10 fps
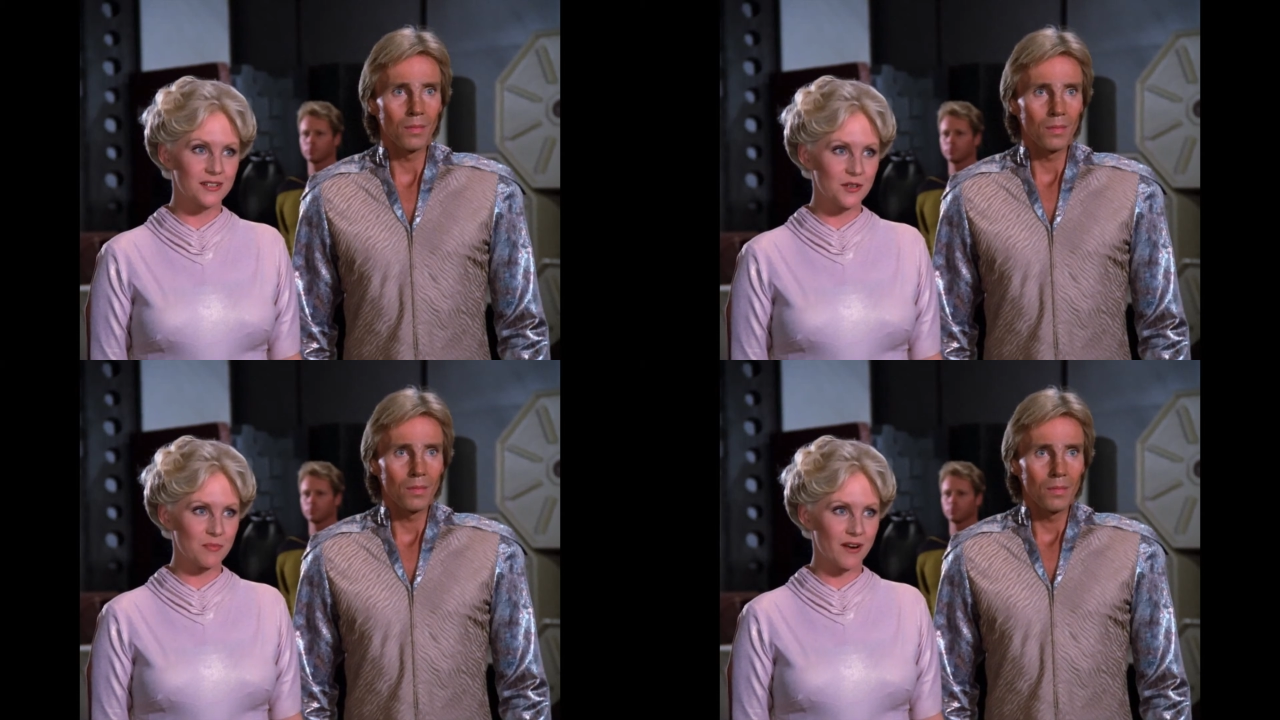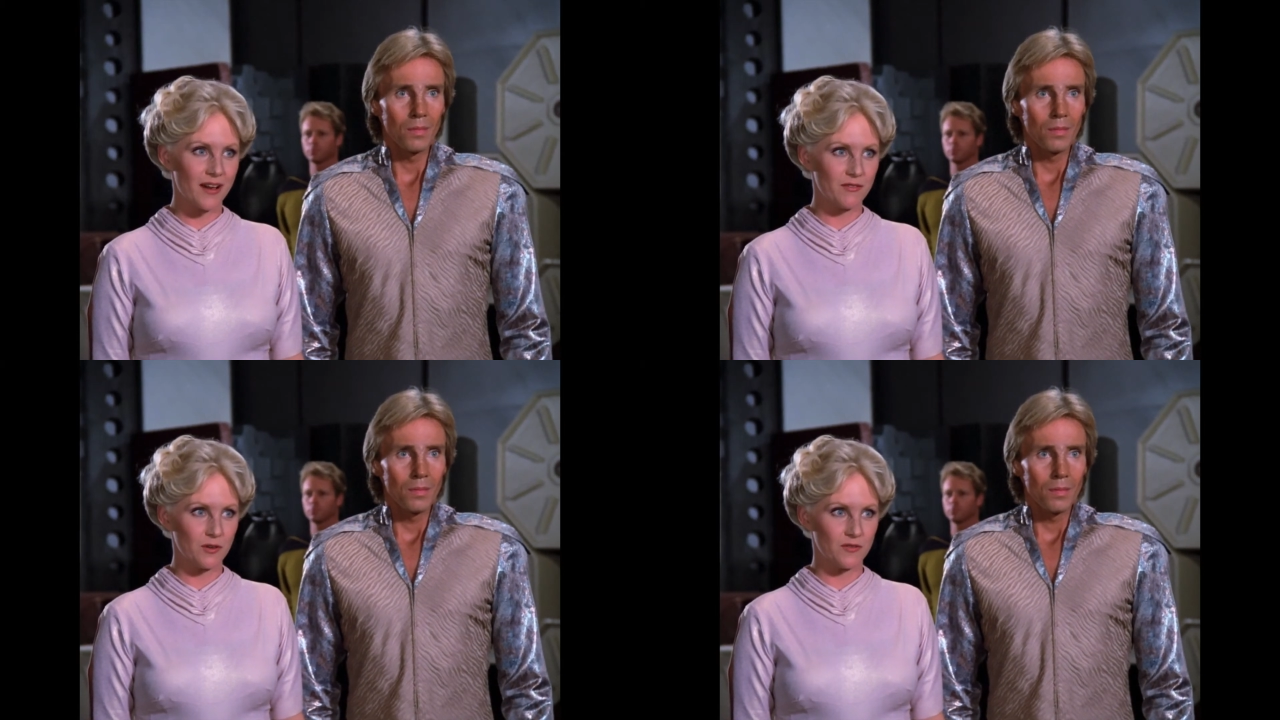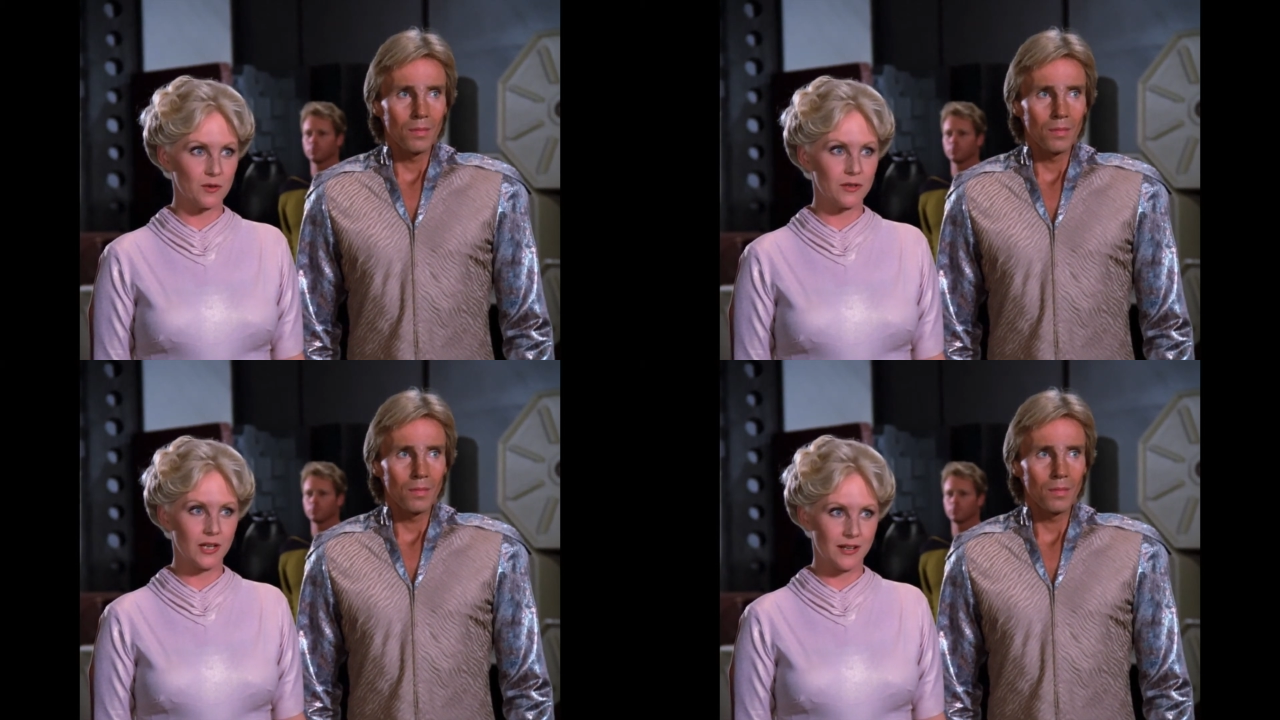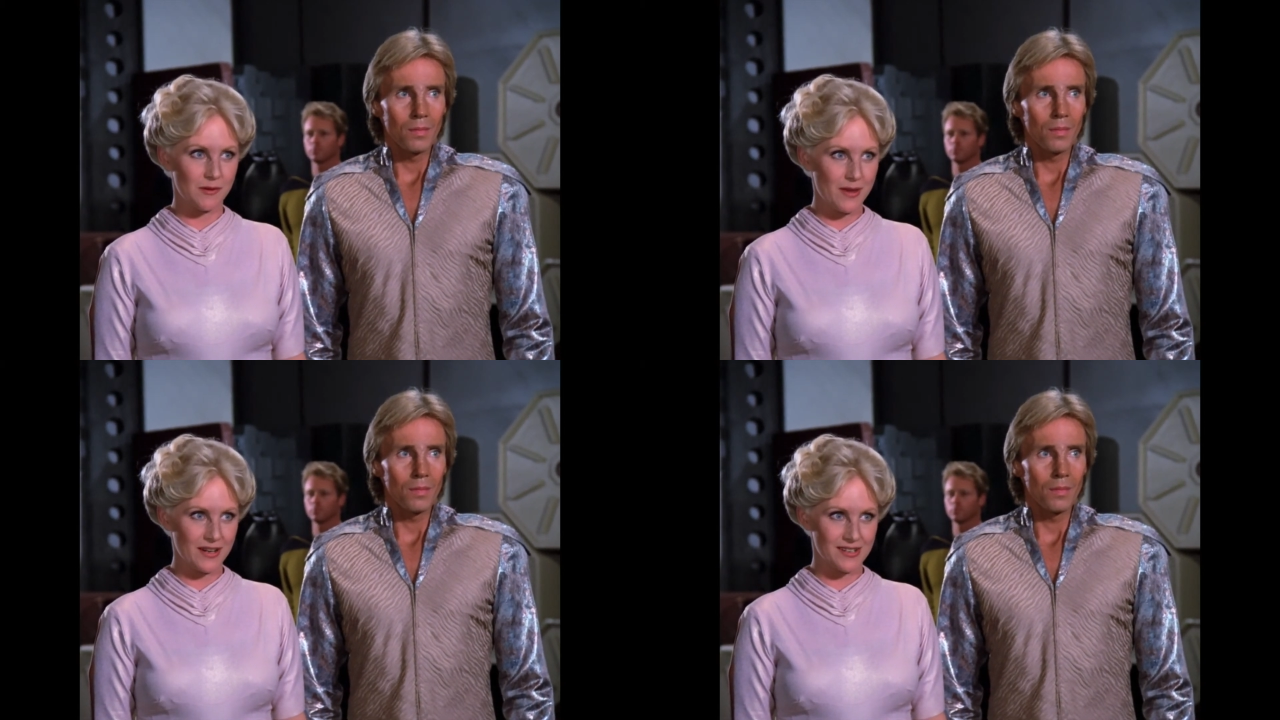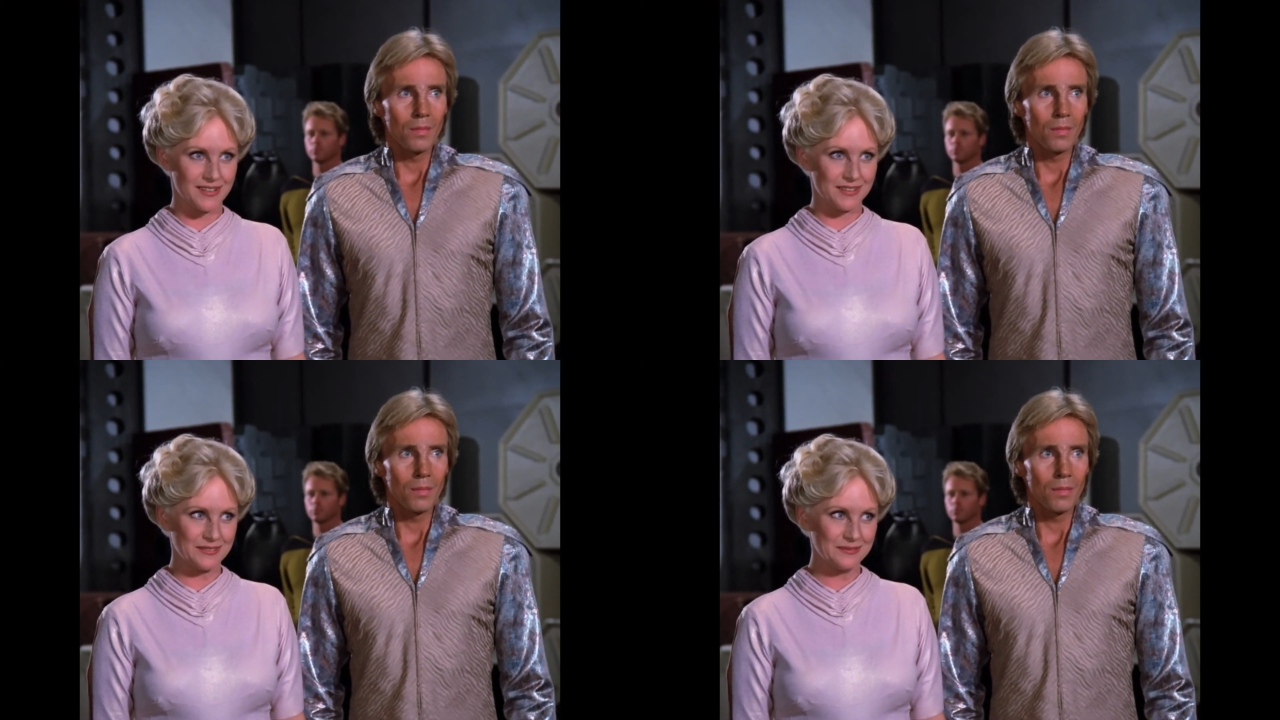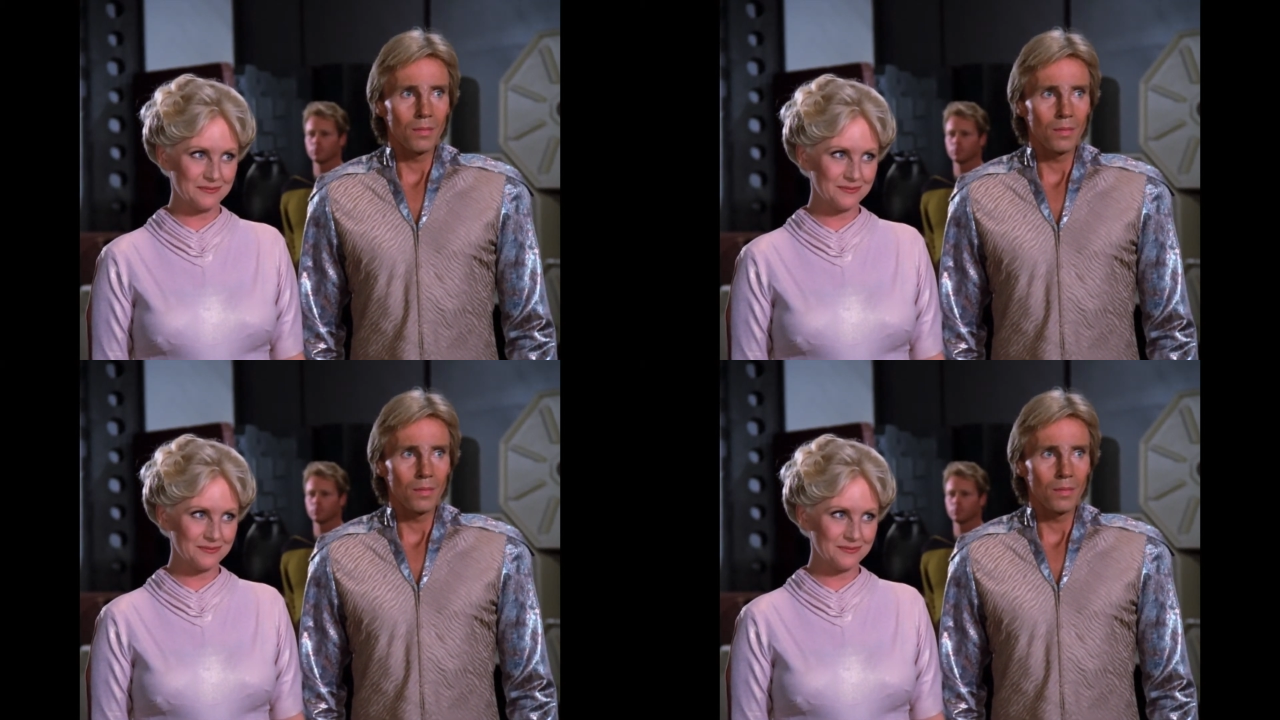Speaker 1: the Ornarans, since they're supposed to be the